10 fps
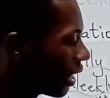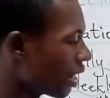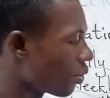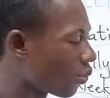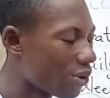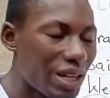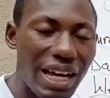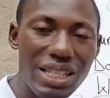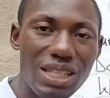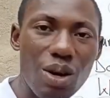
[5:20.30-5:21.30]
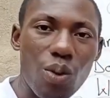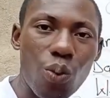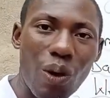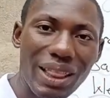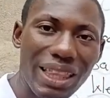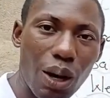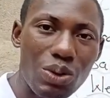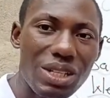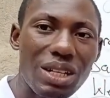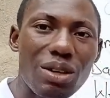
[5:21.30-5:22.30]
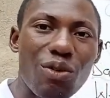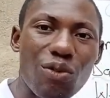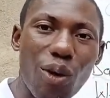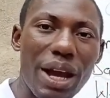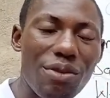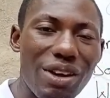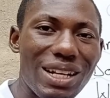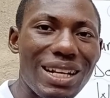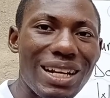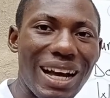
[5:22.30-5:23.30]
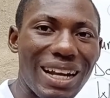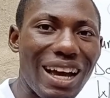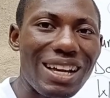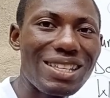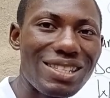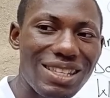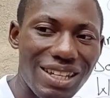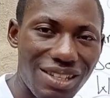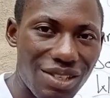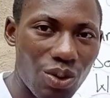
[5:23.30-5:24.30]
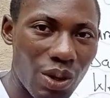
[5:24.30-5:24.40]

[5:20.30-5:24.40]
and then we get 1,400 Ghana cedis.